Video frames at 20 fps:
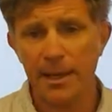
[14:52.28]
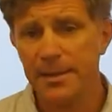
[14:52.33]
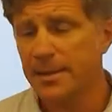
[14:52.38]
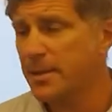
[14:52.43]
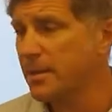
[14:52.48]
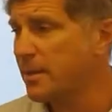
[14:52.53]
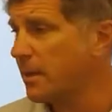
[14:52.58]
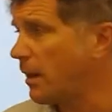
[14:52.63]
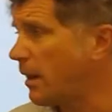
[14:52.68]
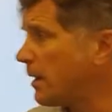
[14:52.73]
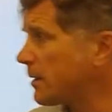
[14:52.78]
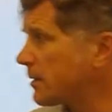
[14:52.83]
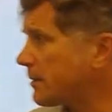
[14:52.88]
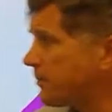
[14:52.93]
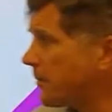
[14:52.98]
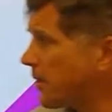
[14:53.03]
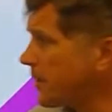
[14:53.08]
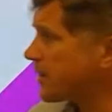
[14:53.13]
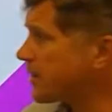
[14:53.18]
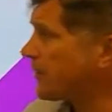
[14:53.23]
a start,
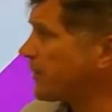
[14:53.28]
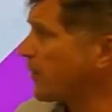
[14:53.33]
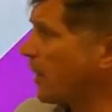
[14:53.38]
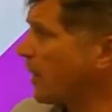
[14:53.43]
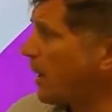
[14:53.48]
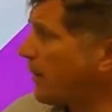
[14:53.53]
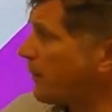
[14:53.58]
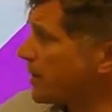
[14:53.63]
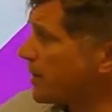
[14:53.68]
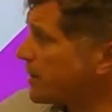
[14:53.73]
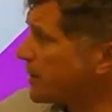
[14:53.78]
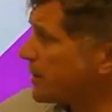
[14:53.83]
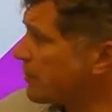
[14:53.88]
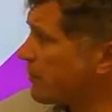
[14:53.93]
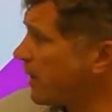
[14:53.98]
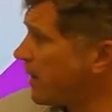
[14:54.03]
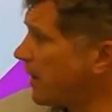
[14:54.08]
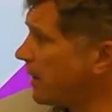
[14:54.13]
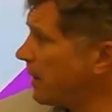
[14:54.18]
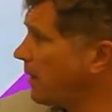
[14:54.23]
and most of you have, which is
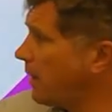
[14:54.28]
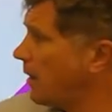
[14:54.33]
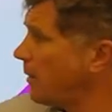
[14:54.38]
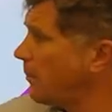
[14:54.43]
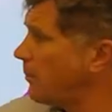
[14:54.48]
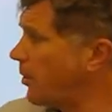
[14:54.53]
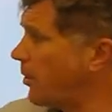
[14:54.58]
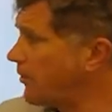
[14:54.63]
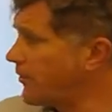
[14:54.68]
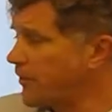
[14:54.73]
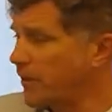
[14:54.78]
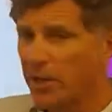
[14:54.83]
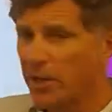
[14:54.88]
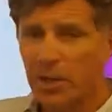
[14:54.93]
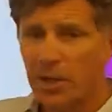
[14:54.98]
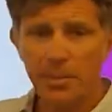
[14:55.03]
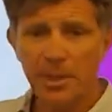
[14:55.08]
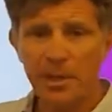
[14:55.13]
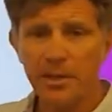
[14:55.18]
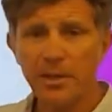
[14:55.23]
great.
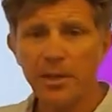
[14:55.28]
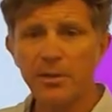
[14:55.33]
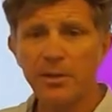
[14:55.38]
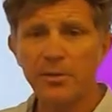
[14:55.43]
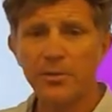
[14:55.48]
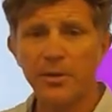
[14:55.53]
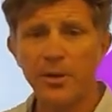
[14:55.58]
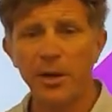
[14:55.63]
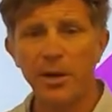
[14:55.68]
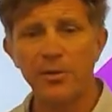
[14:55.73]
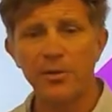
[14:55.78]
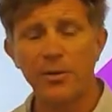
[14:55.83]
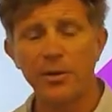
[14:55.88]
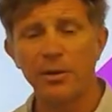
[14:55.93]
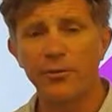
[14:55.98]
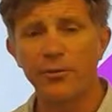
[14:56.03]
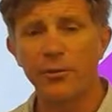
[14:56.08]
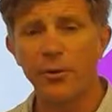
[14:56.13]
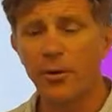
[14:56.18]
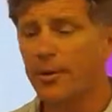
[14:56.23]
Portfolio building, you can do that on
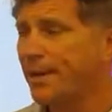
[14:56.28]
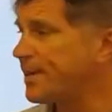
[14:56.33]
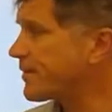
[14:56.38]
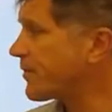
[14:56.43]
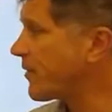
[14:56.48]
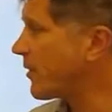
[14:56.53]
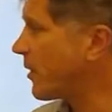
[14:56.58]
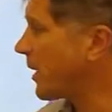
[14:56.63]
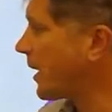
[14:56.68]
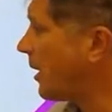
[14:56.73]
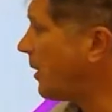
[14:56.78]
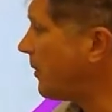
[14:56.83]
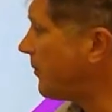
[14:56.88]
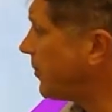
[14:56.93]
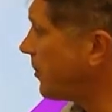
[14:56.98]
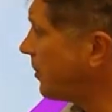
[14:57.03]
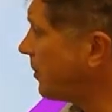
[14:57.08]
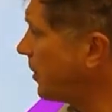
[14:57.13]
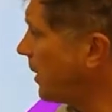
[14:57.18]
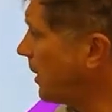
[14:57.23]
Unifrog. That's very
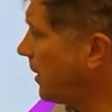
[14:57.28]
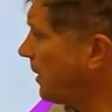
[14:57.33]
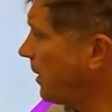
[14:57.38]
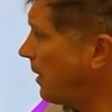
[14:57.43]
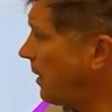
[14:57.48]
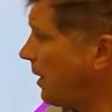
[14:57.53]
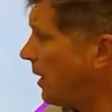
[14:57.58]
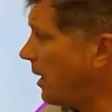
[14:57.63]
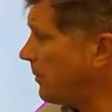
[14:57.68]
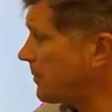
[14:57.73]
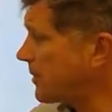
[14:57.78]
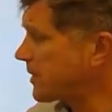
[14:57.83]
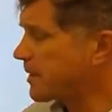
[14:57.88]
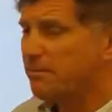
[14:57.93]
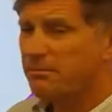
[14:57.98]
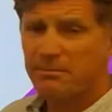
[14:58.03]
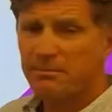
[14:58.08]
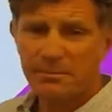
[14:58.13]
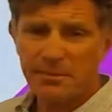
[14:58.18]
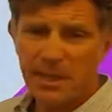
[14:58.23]
helpful.
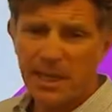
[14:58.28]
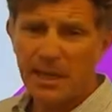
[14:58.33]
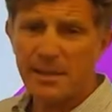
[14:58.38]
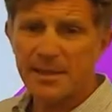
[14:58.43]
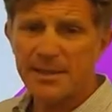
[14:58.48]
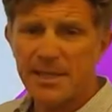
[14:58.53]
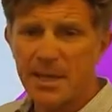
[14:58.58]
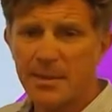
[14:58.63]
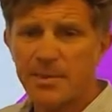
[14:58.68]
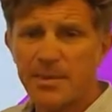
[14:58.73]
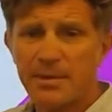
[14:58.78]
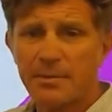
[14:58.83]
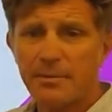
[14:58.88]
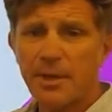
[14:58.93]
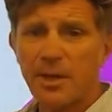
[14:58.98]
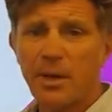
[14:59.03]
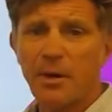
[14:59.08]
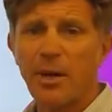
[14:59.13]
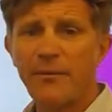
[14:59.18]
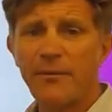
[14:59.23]
Some little tips,
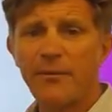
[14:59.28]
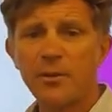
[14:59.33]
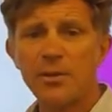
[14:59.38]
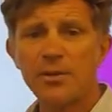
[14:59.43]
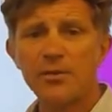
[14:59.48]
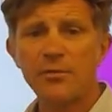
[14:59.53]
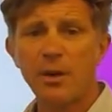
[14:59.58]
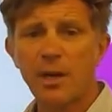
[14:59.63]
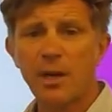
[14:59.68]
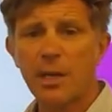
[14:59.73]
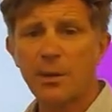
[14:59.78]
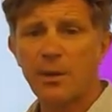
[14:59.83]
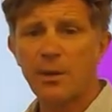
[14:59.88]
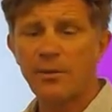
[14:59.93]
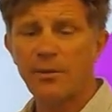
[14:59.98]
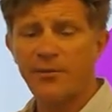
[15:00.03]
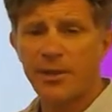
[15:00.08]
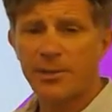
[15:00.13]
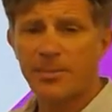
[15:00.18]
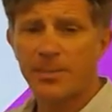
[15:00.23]
if you're struggling with
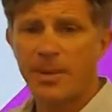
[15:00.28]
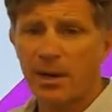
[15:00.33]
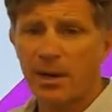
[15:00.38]
the first